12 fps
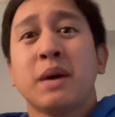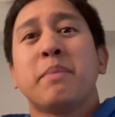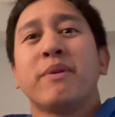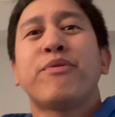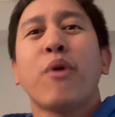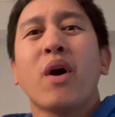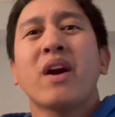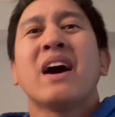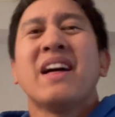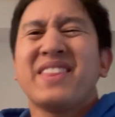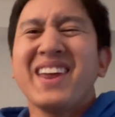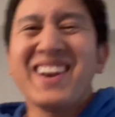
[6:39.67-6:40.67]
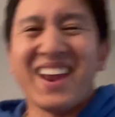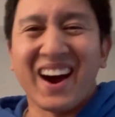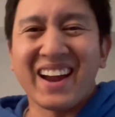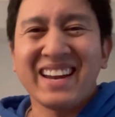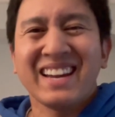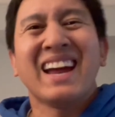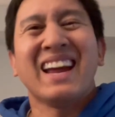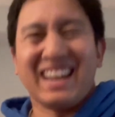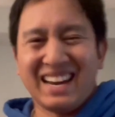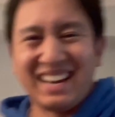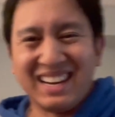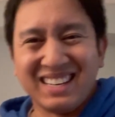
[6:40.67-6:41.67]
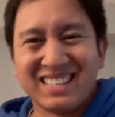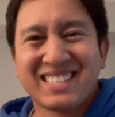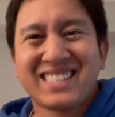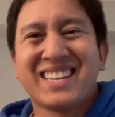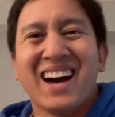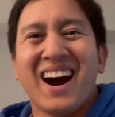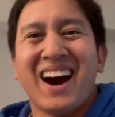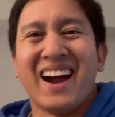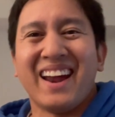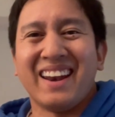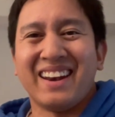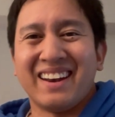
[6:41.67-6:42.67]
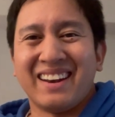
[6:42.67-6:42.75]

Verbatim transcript: before the night is done.